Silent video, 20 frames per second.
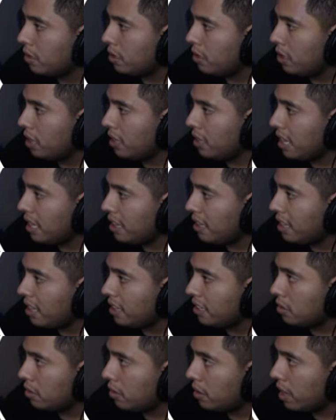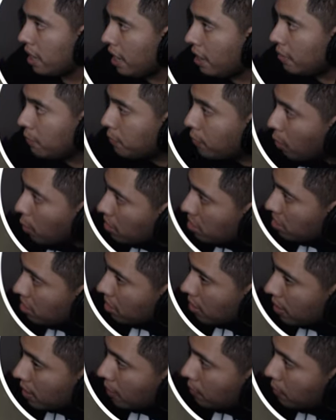Hit that thing. Okay, I ain't focusing
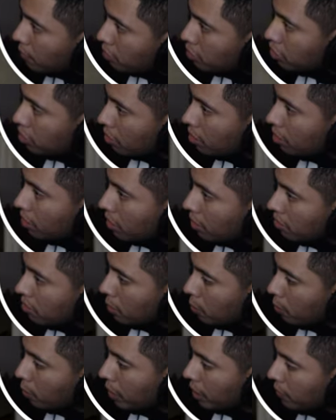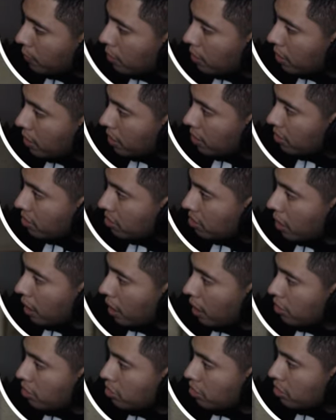on that for sure because I'm waiting for this.
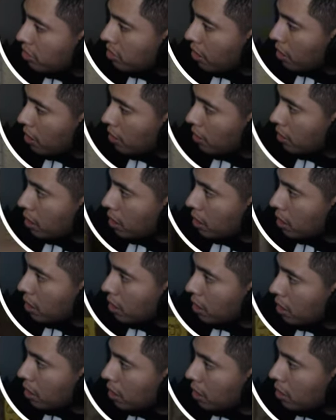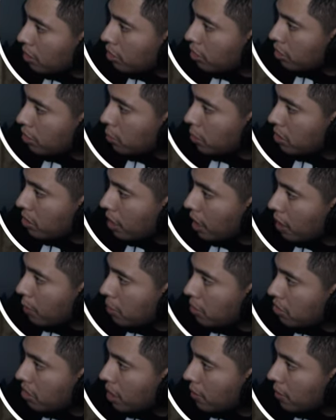And she's gone. He went to
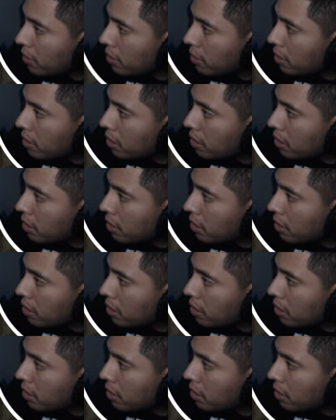camera 7.